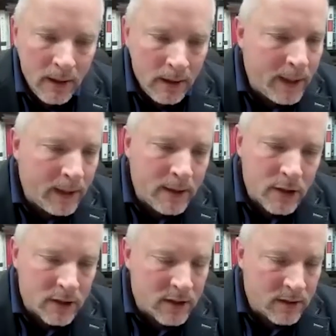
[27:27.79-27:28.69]
we're going to
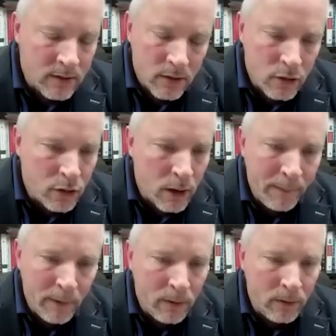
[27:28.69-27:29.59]
just
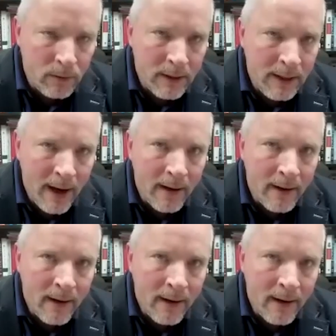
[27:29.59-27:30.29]
triple the